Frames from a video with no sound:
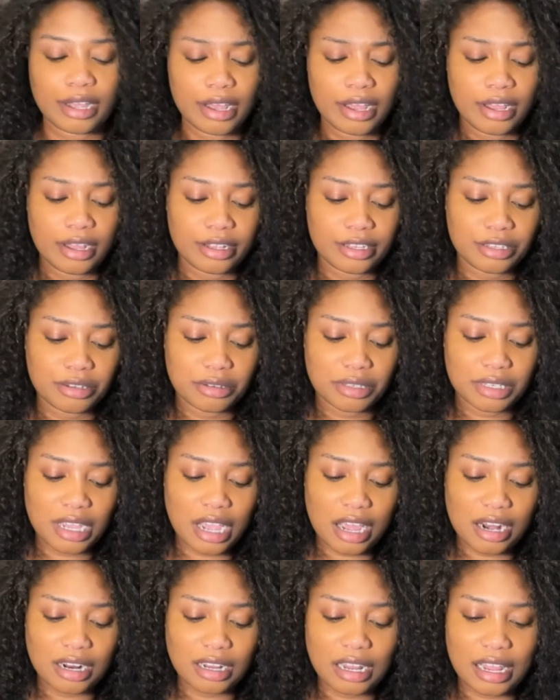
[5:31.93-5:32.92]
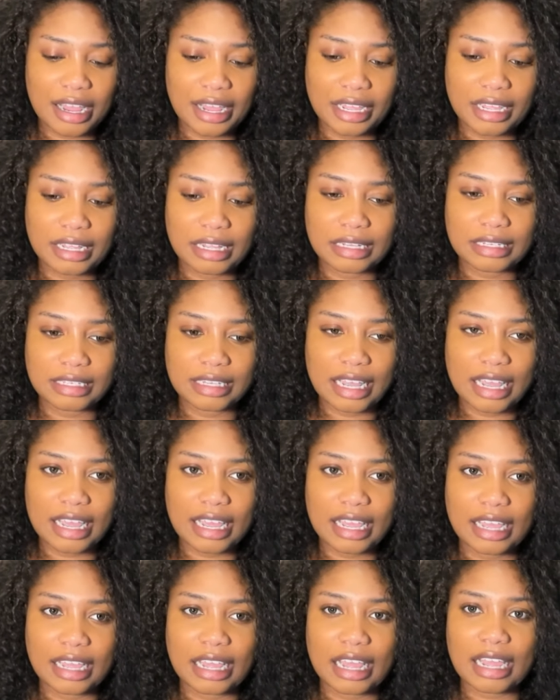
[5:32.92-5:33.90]
So it's kind of like,
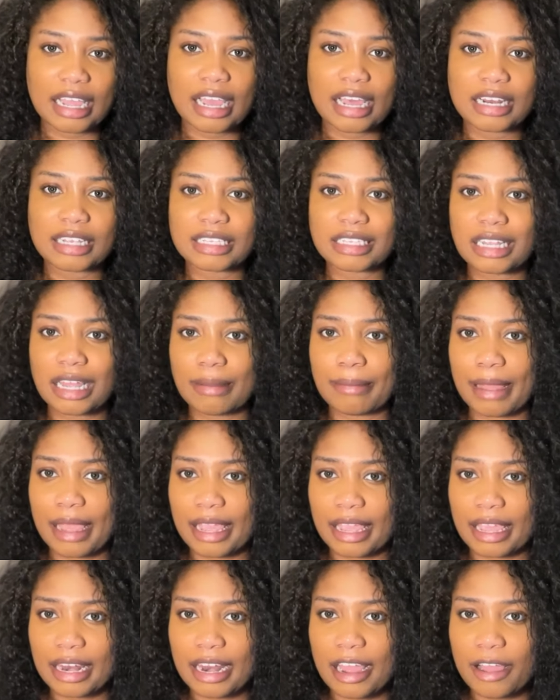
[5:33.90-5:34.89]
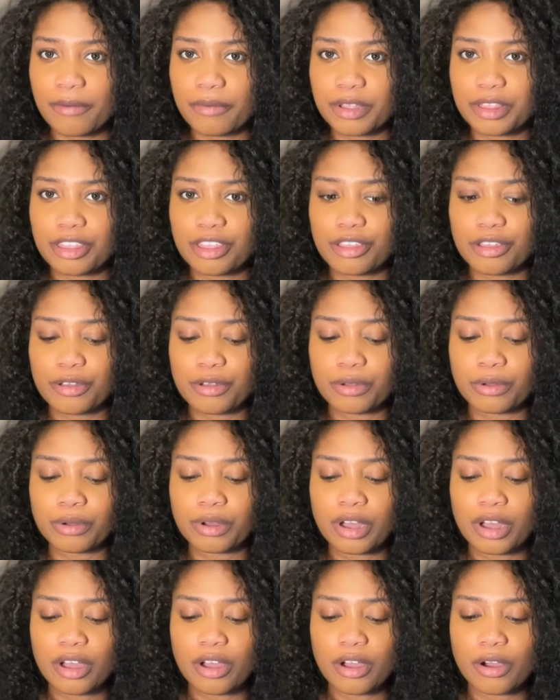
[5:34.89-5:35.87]
dang, I gotta stop hanging out with you,
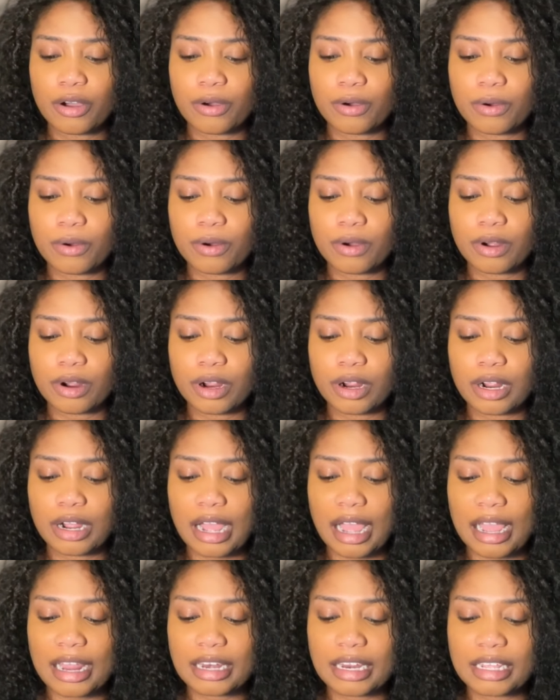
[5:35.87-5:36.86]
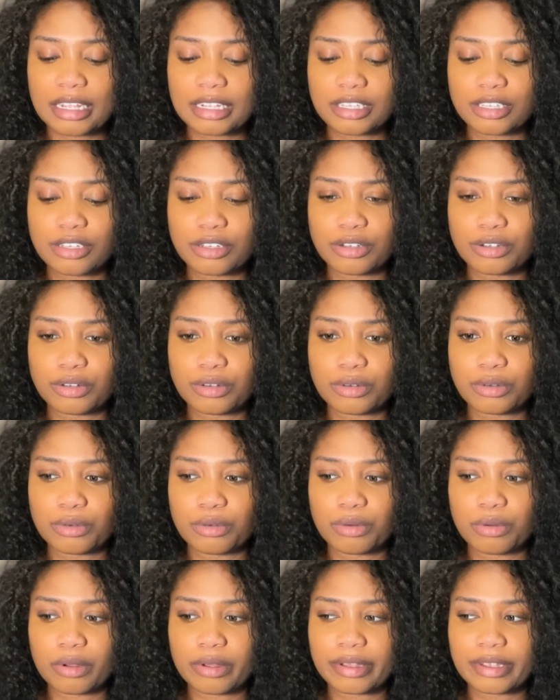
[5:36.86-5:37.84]
or I need
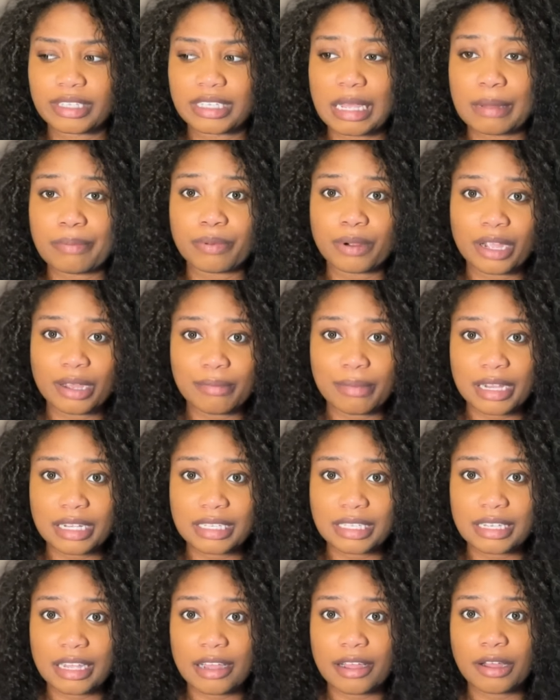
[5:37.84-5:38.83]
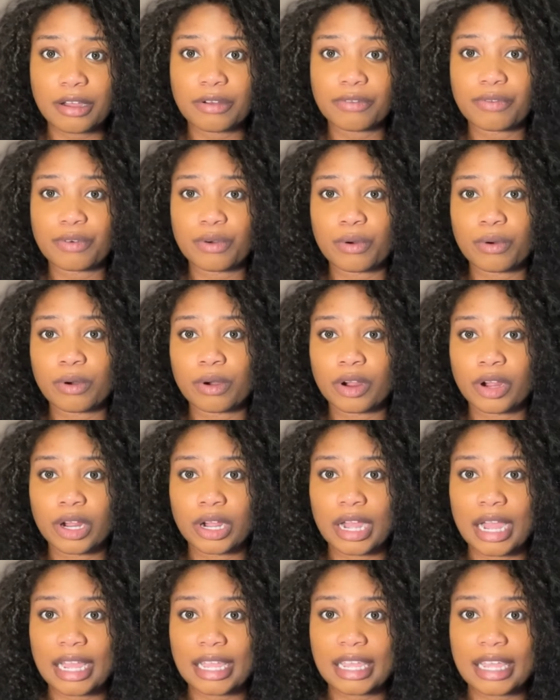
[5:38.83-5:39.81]
to separate myself, or
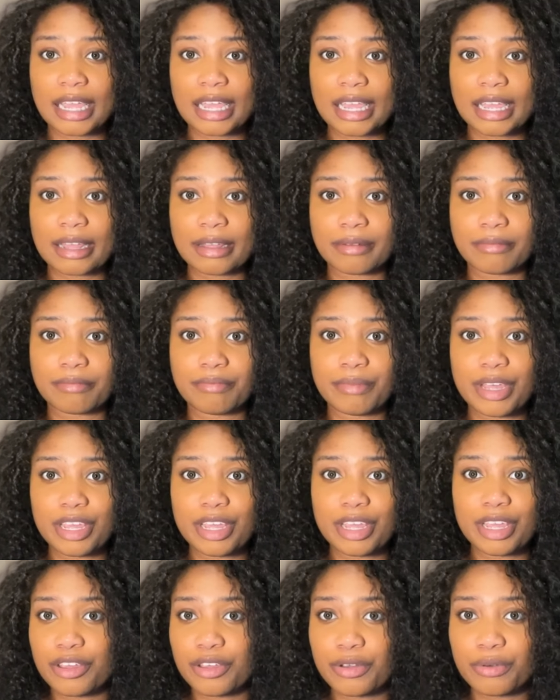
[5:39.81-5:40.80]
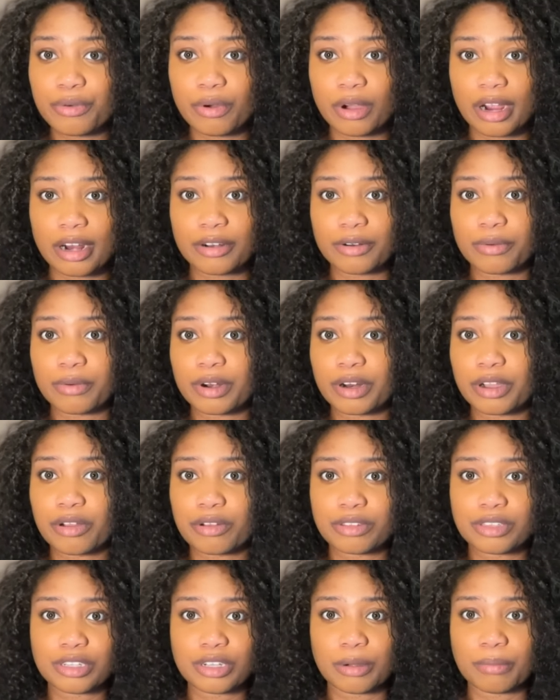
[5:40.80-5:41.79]
I can't meet you, or I don't want to
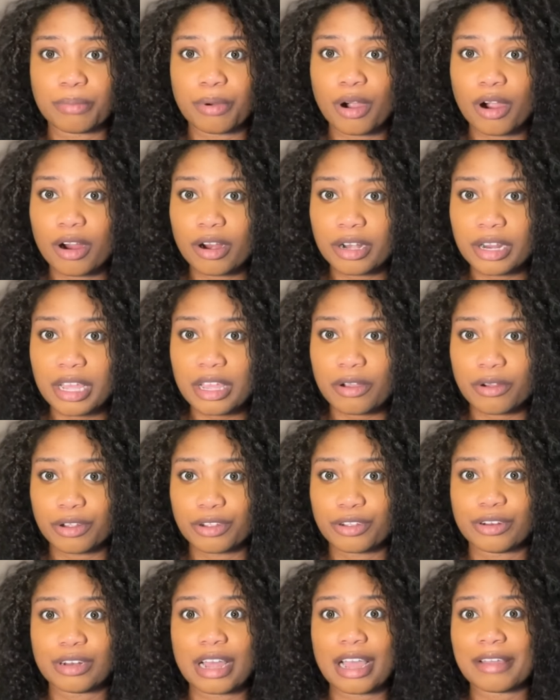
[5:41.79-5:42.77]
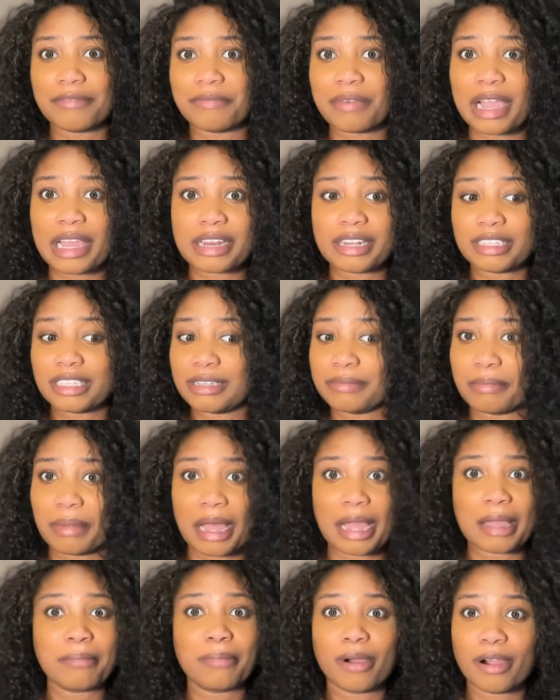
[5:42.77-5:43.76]
go to your party, or you're not invited to
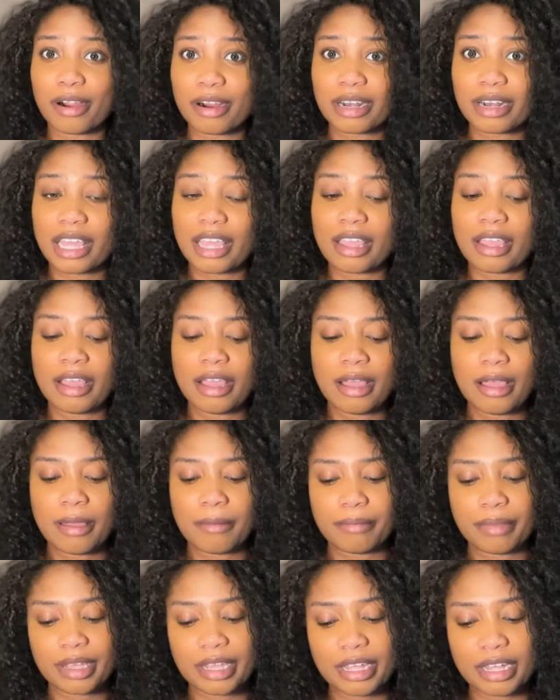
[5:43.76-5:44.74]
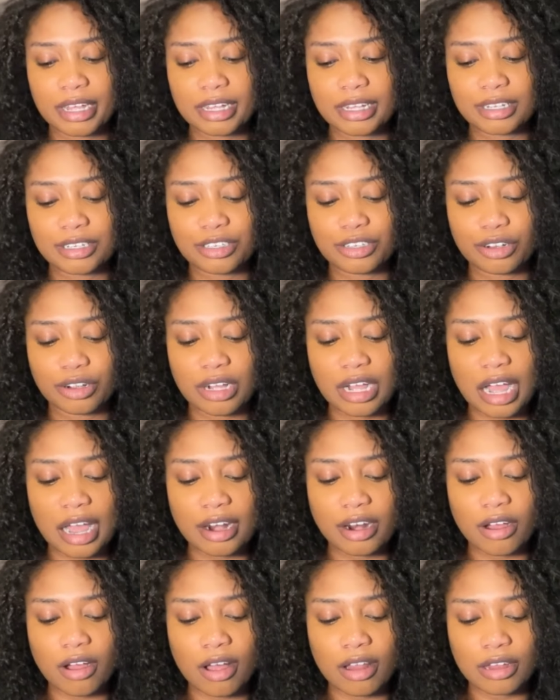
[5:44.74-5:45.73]
my party because you're
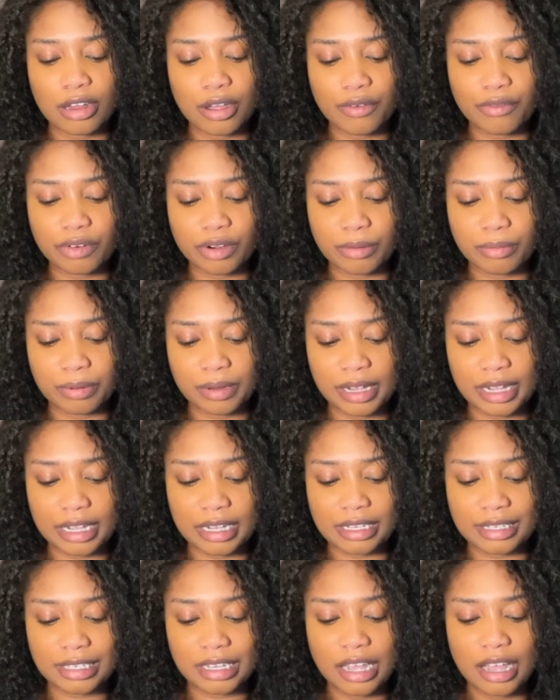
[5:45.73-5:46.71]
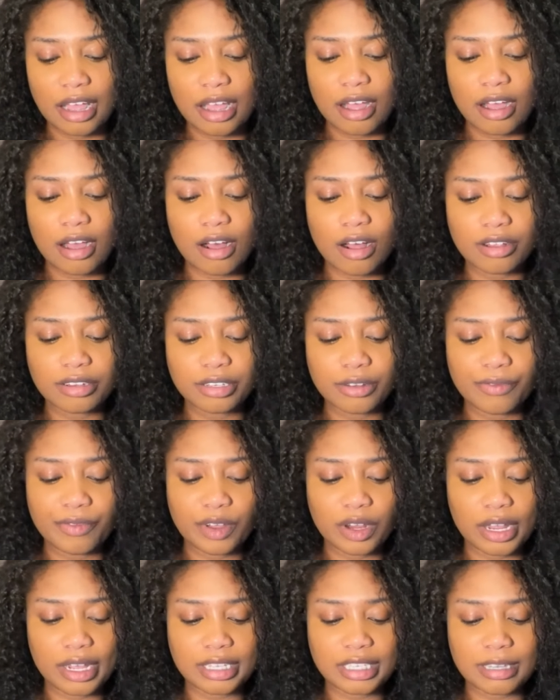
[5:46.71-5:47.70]
kind of all over the place. I also
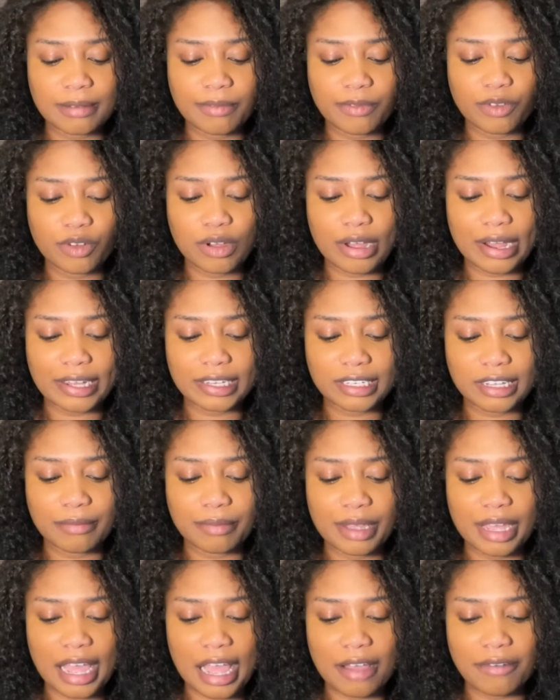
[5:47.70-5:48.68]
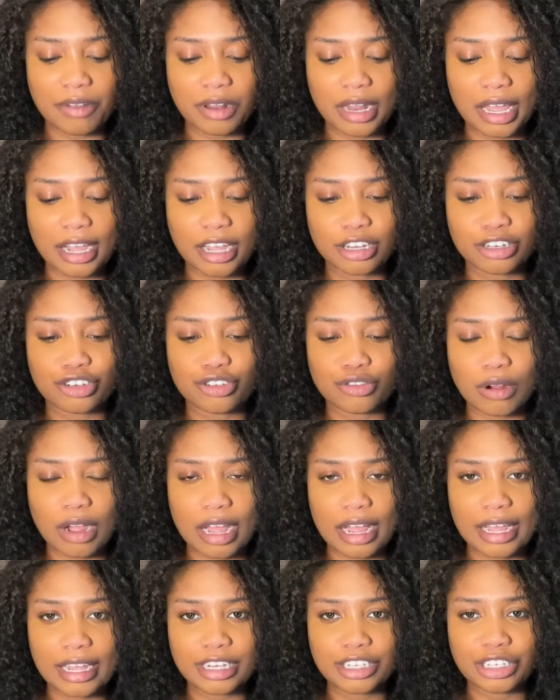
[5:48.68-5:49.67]
feel like some of you guys could be having like a
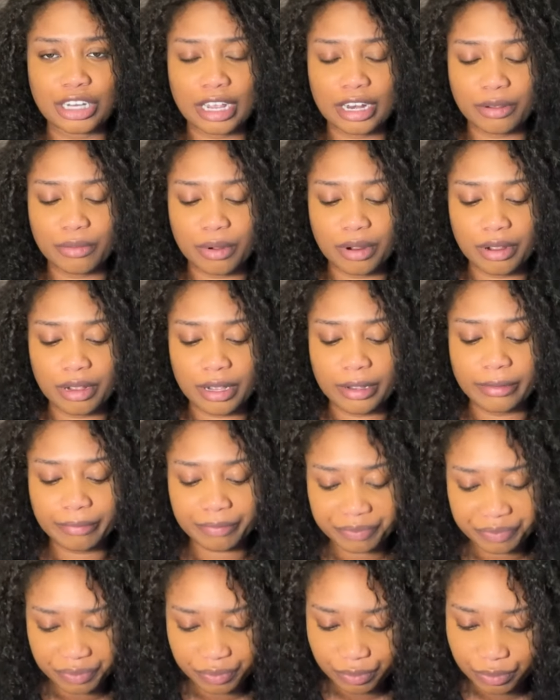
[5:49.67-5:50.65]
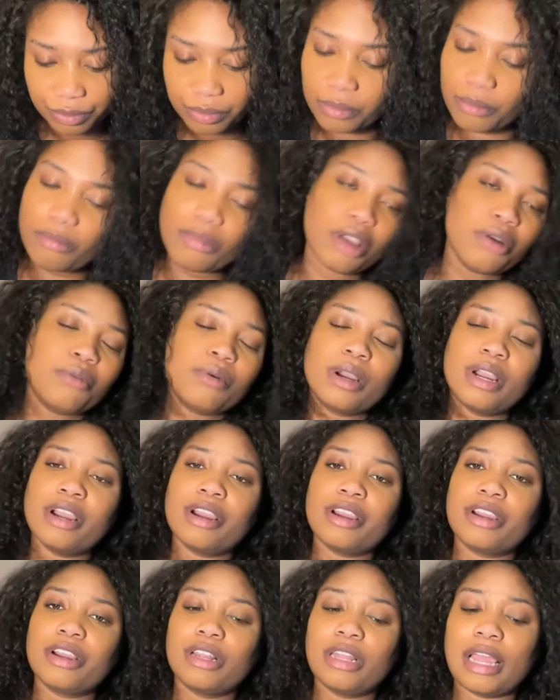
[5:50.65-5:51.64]
dry January where
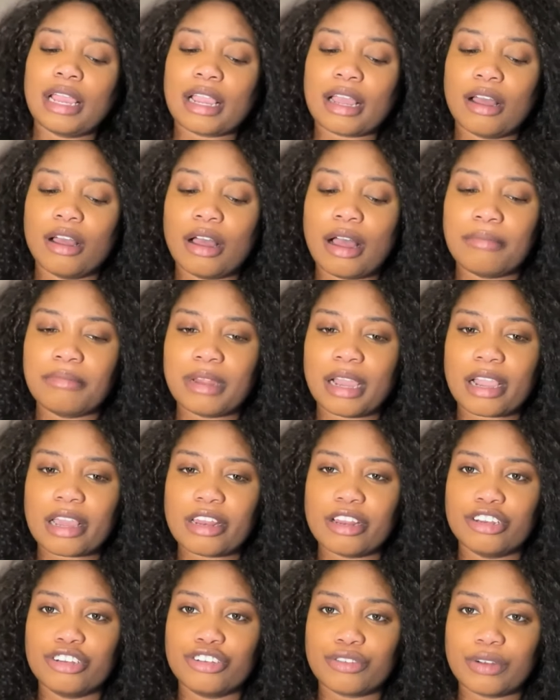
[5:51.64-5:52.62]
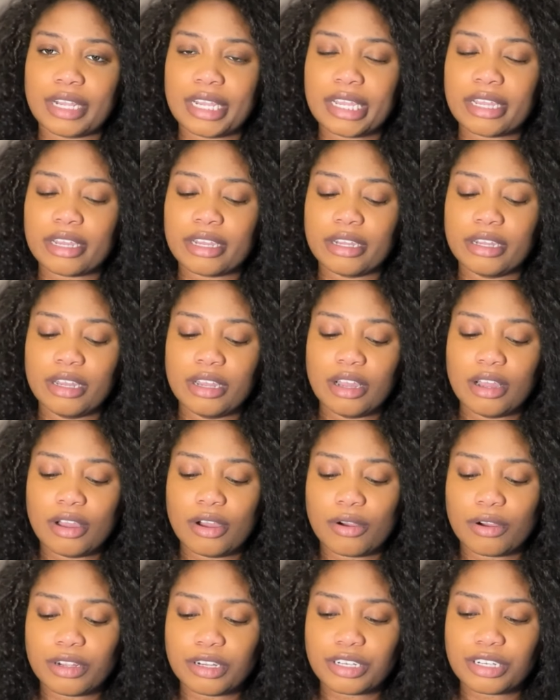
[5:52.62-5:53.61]
you're like, I'm not gonna drink,
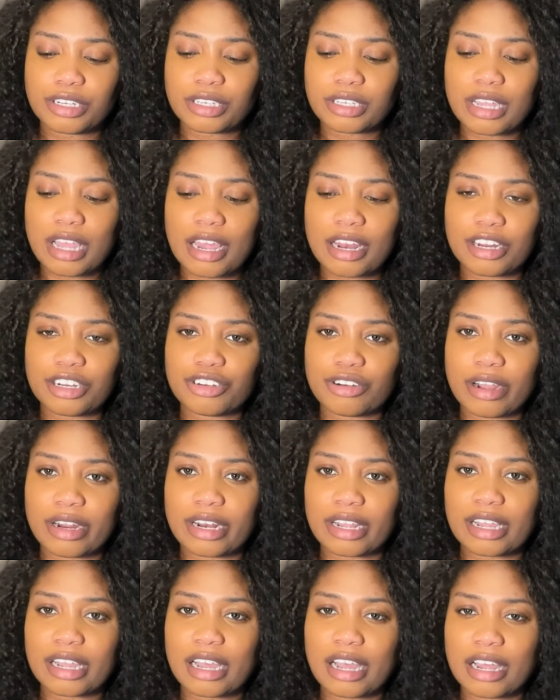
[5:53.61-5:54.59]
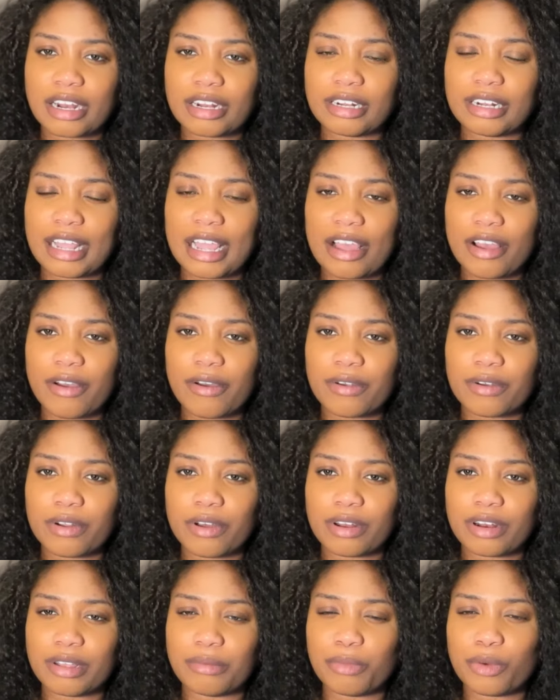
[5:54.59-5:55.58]
or you're just kind of trying to cut down
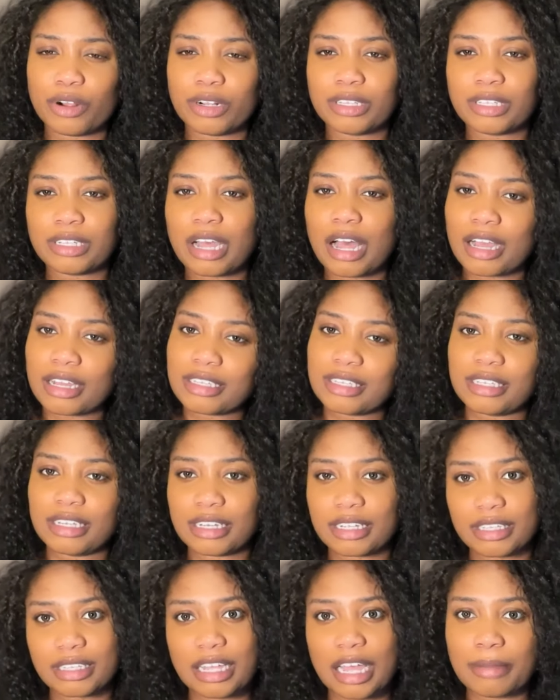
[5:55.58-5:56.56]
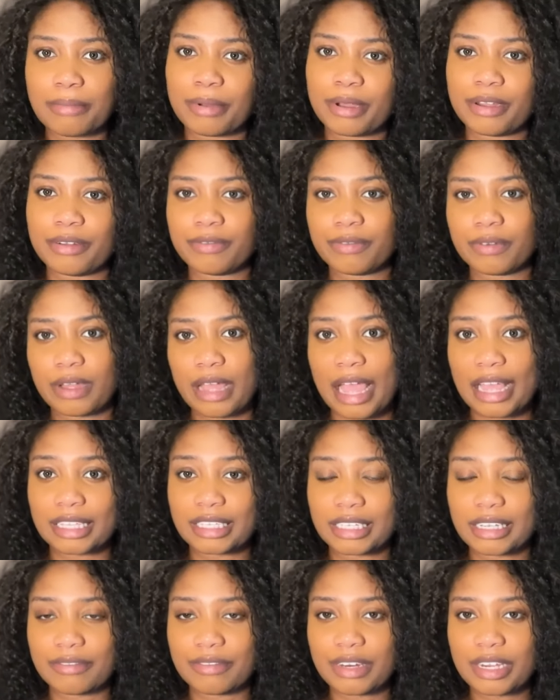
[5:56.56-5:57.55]
on the more toxic type of
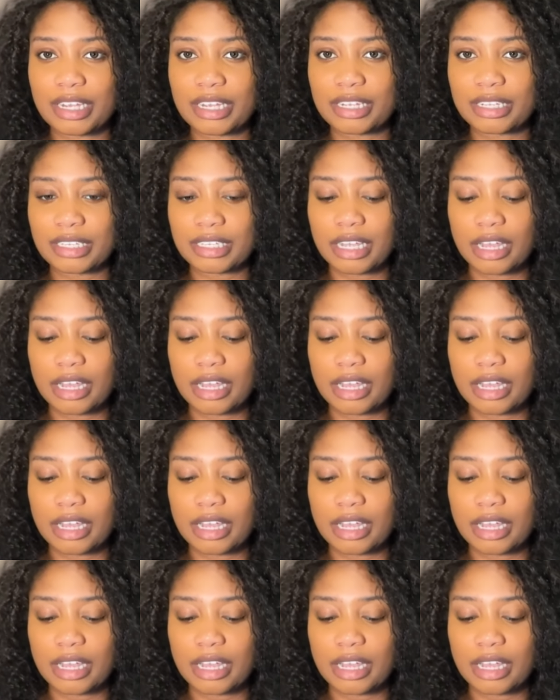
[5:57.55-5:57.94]
activities.